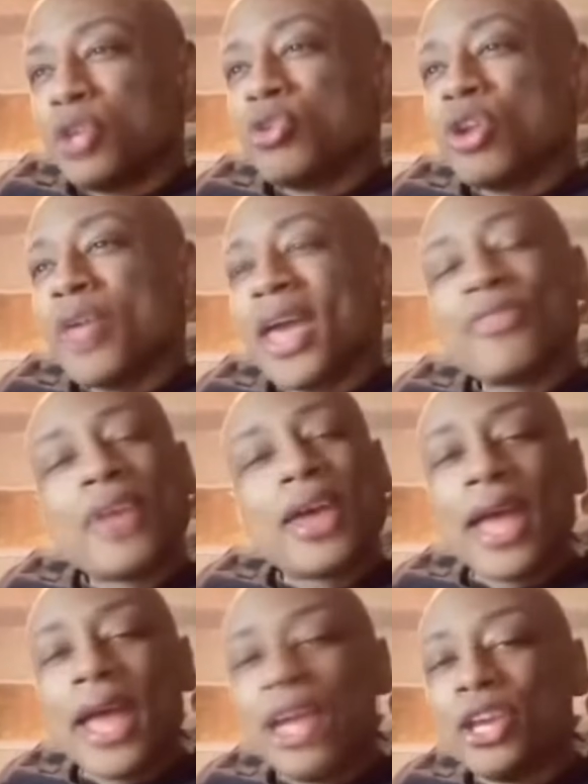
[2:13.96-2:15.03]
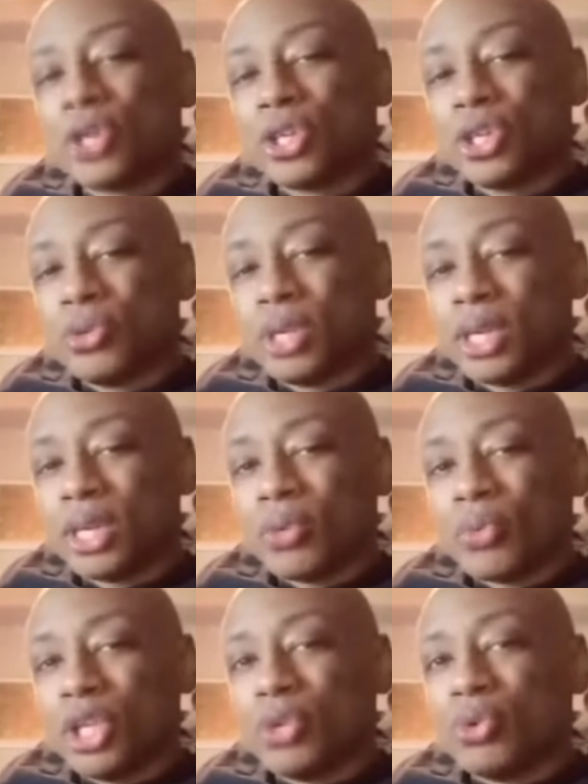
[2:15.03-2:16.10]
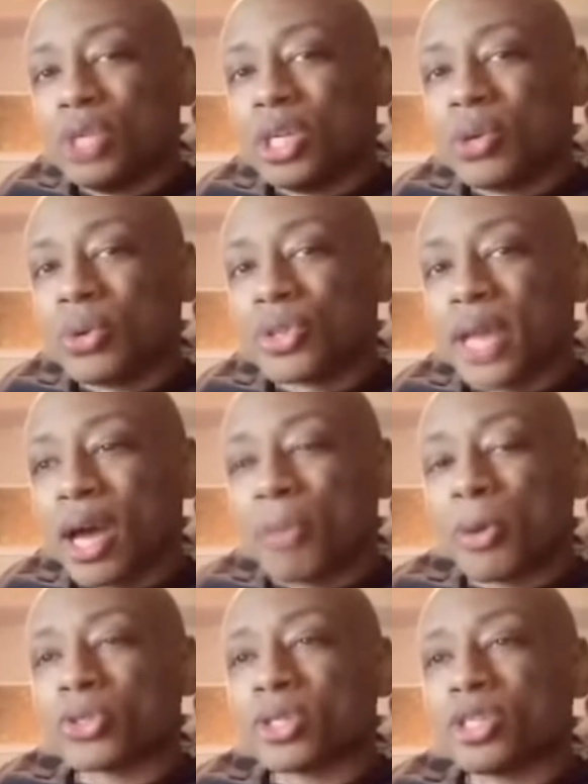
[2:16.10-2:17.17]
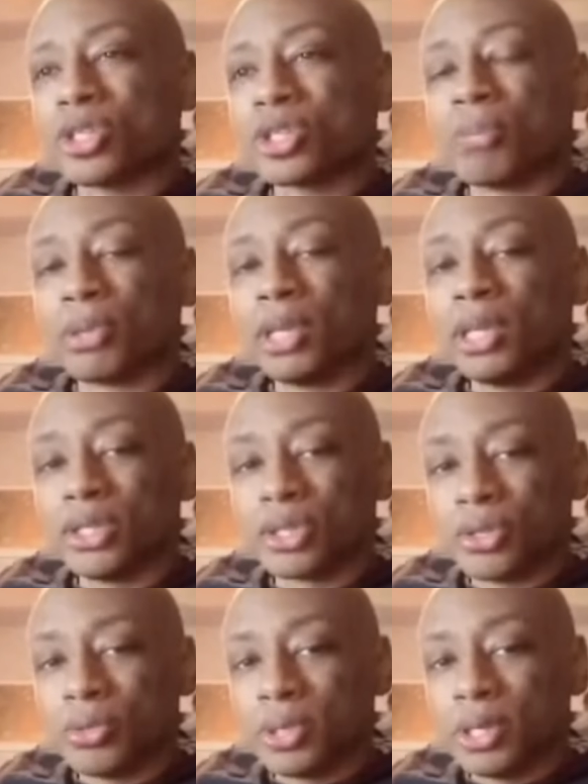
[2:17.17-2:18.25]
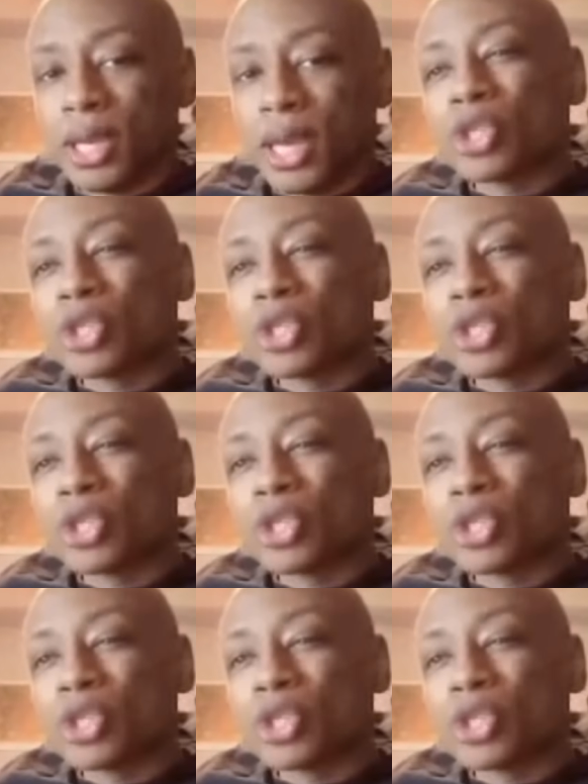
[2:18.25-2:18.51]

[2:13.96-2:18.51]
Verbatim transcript: You know that that anger you get when you deal with like a person that's just completely stupid.